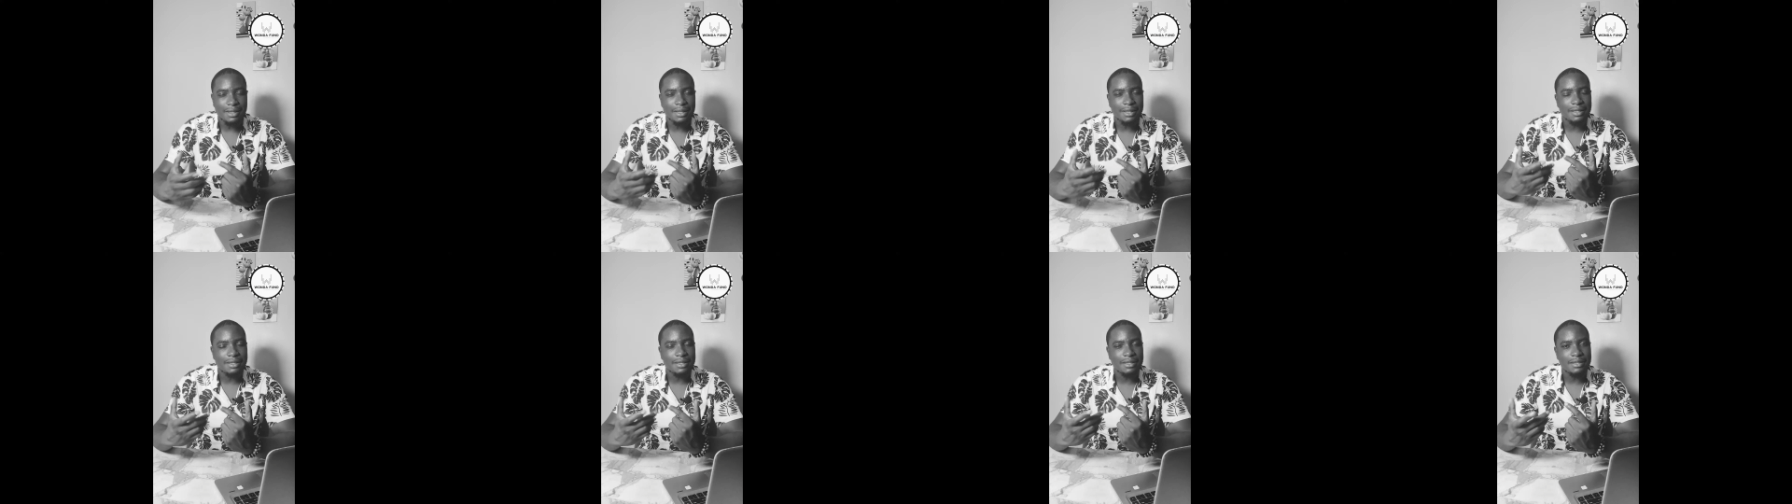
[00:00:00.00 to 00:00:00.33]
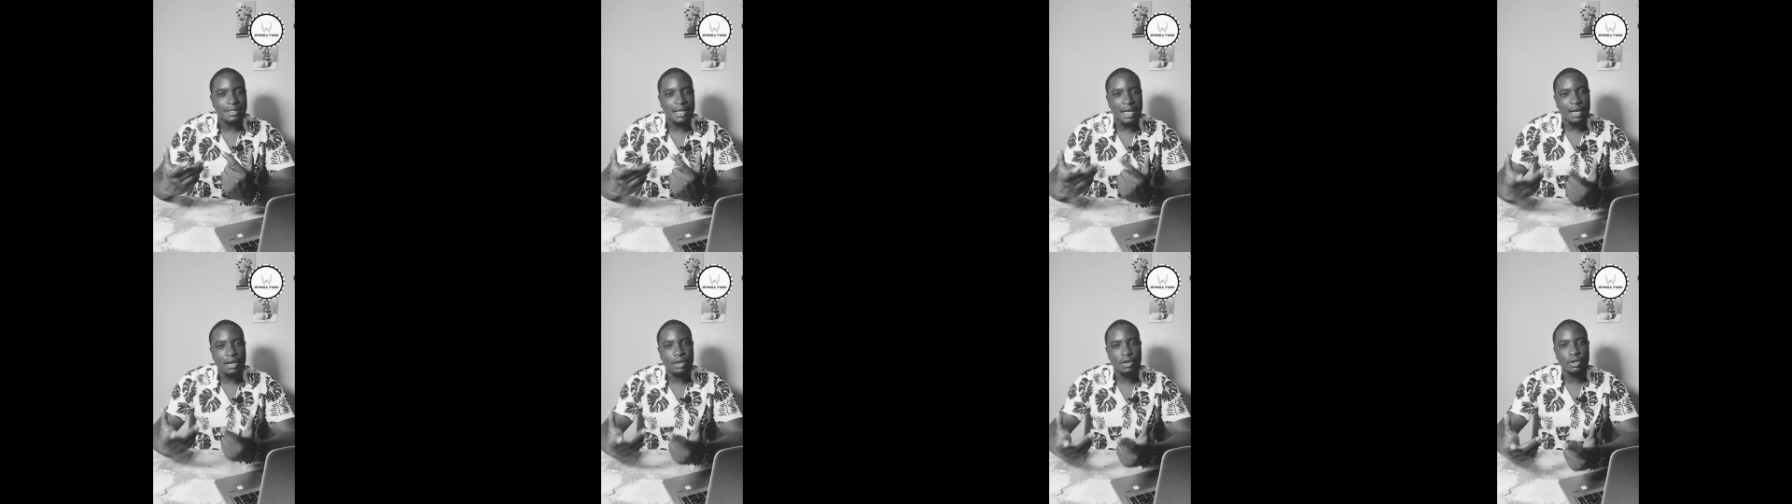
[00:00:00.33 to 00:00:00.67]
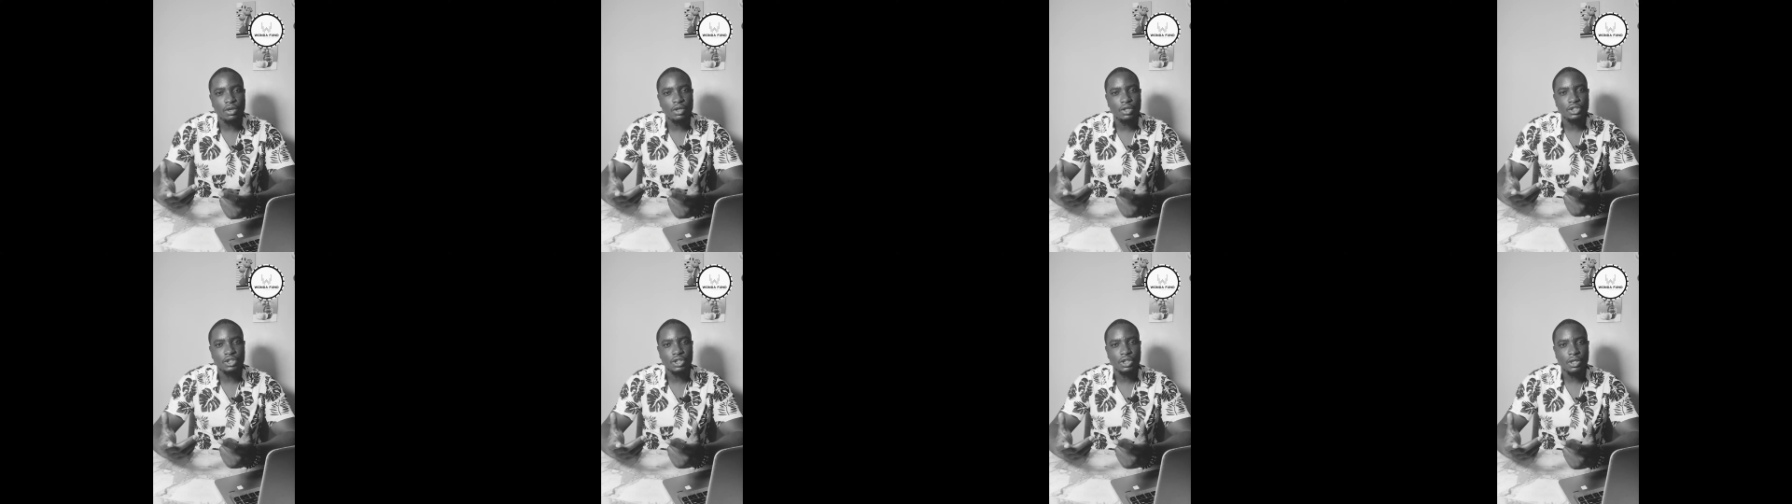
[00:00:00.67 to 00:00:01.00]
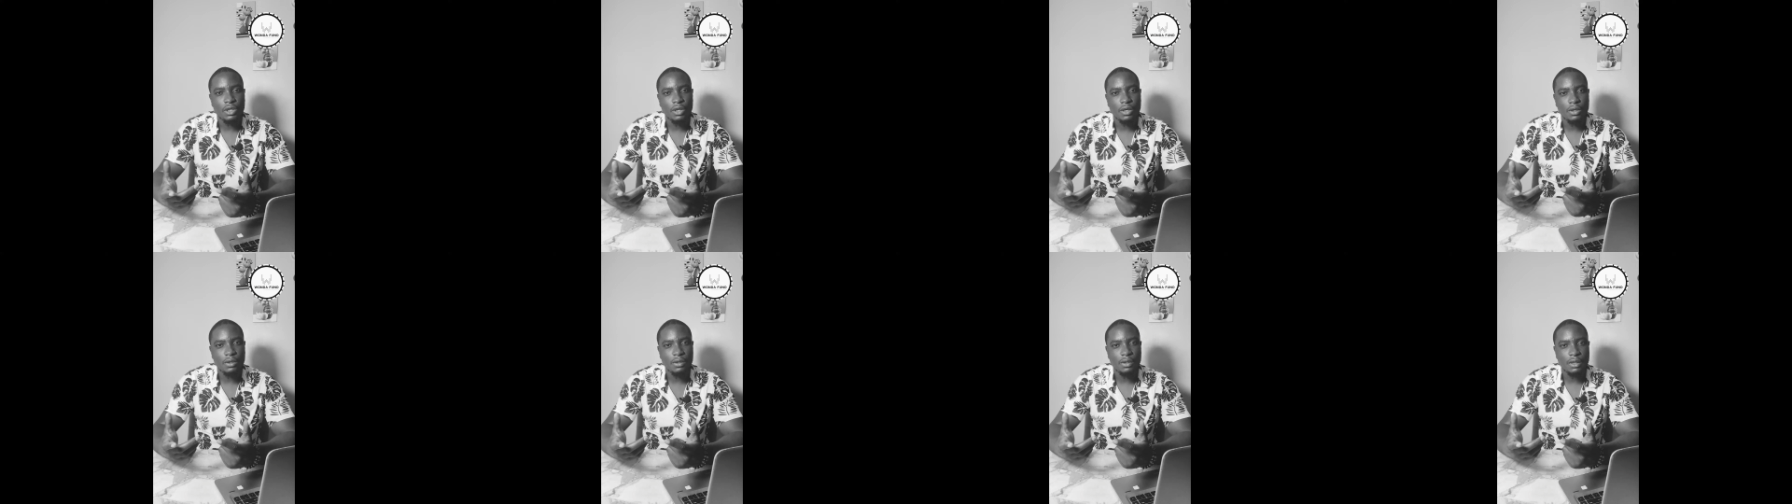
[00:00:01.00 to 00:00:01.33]

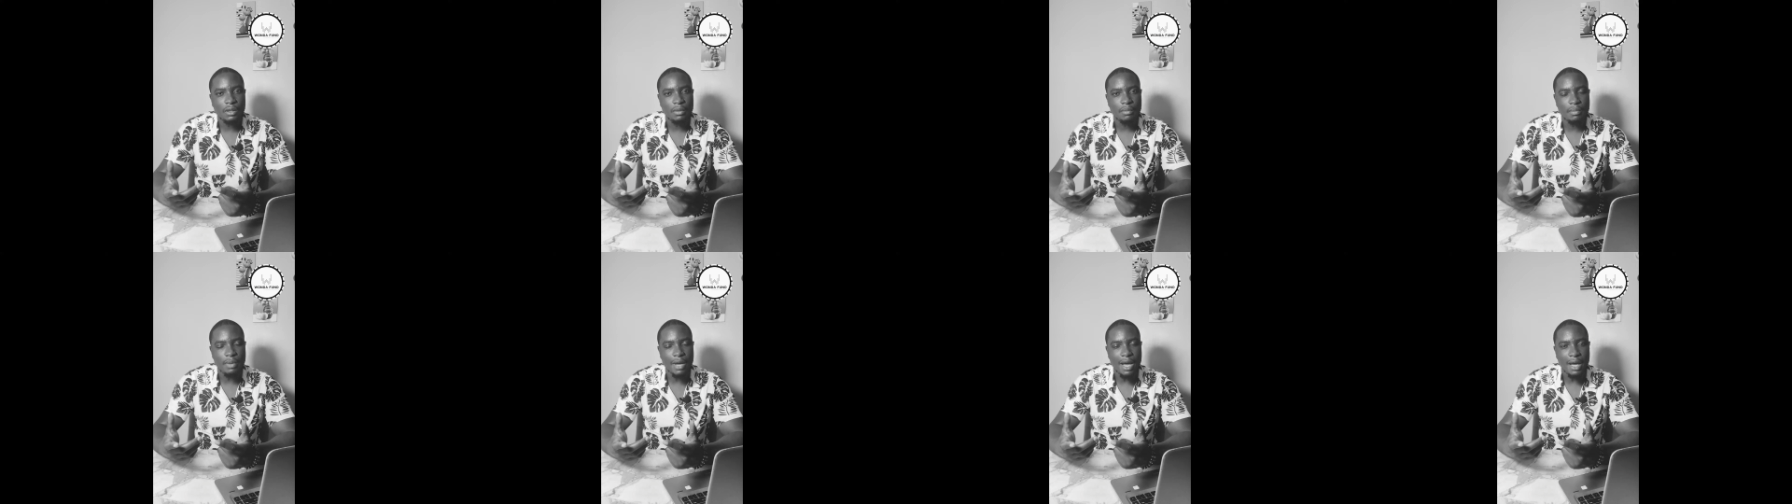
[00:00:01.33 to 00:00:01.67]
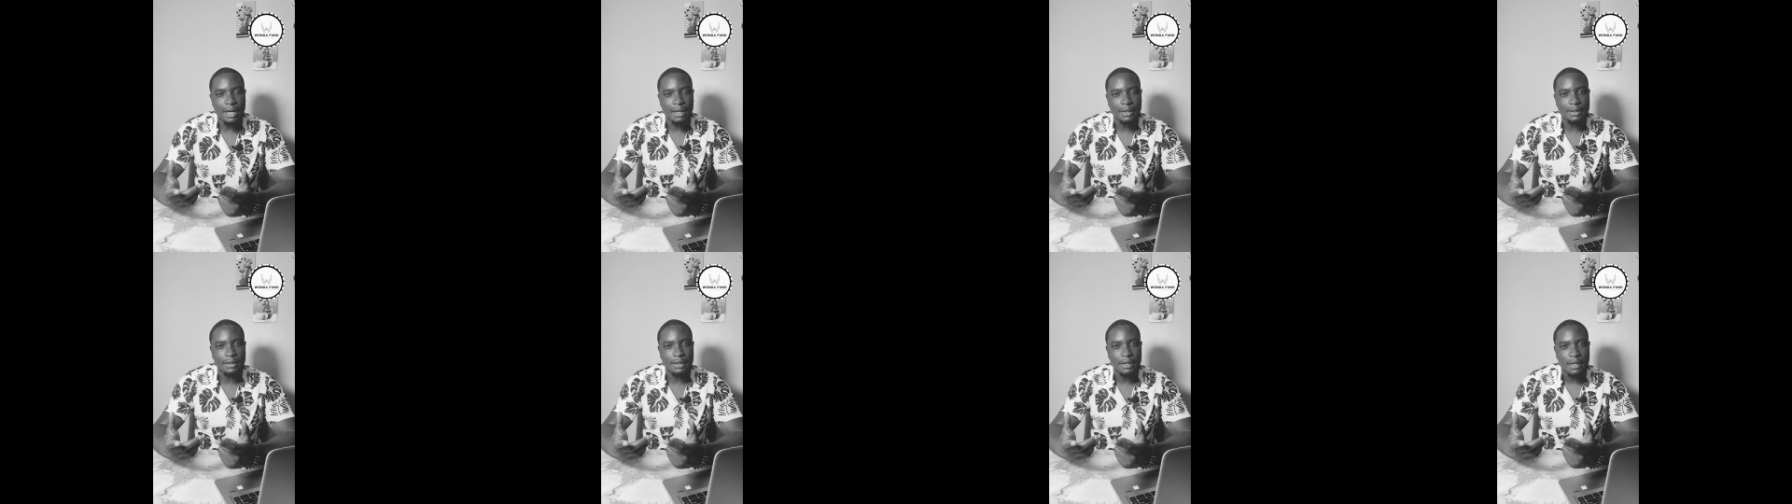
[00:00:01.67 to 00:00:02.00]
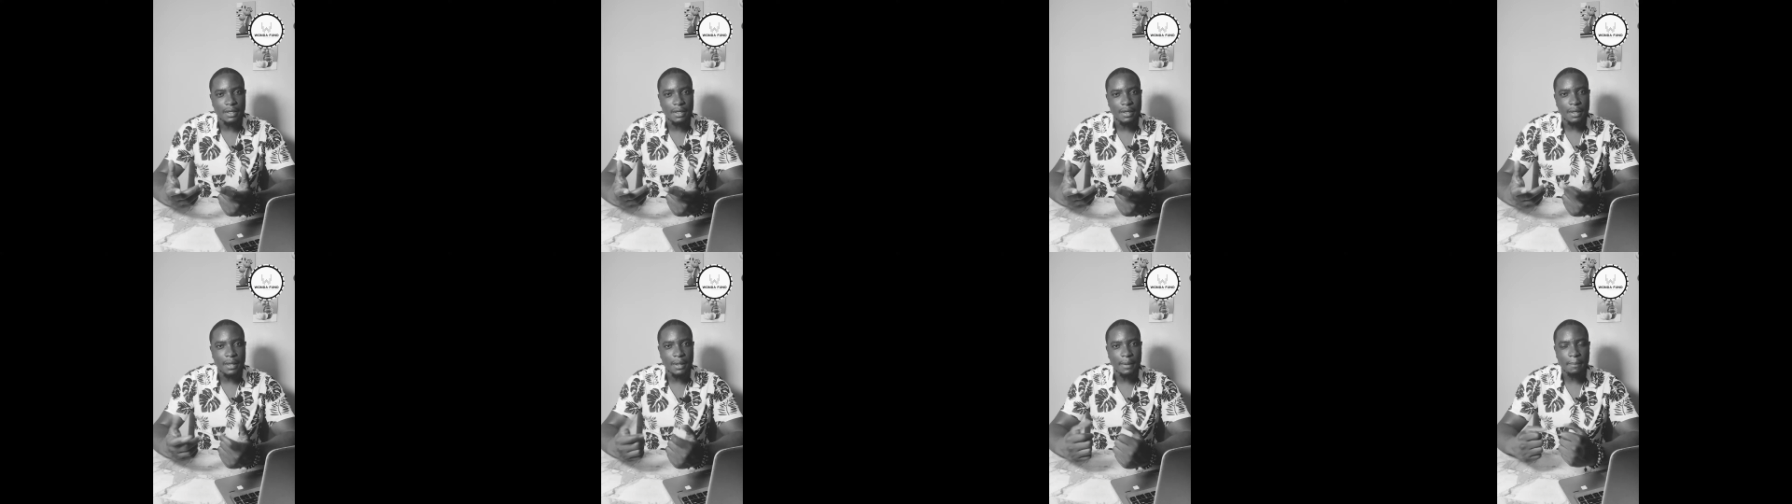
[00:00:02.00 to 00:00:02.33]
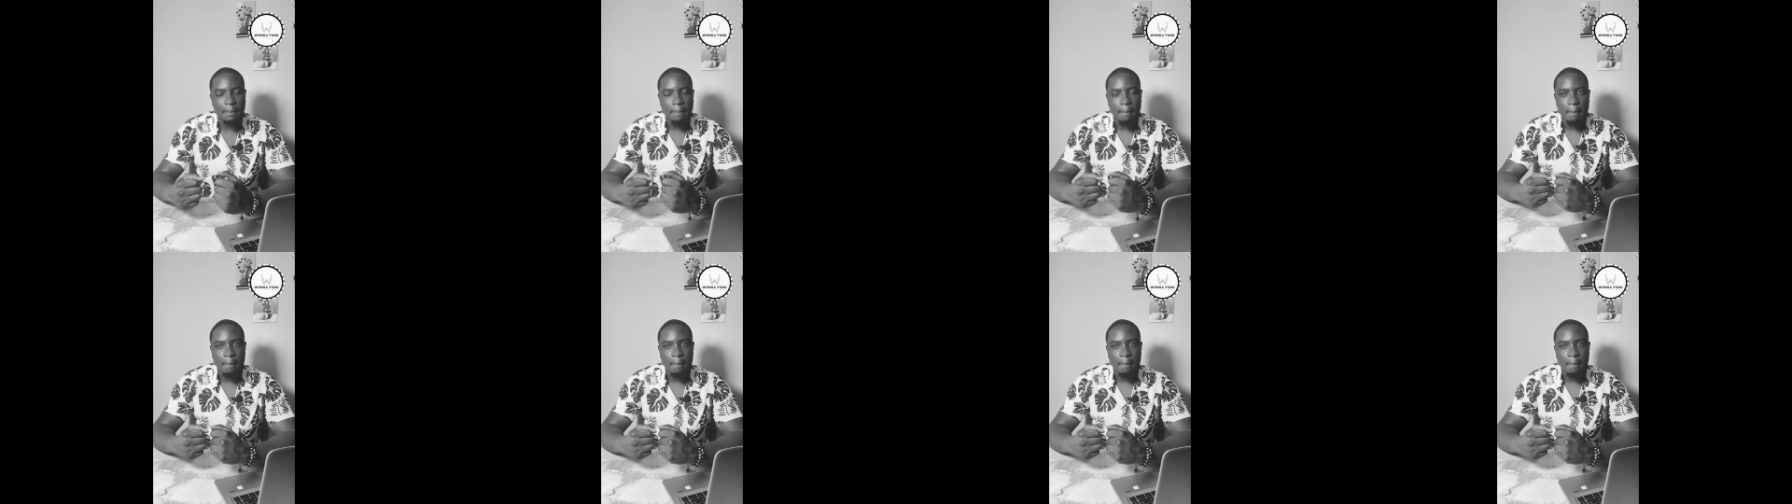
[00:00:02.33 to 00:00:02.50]
psychological impact. Yeah.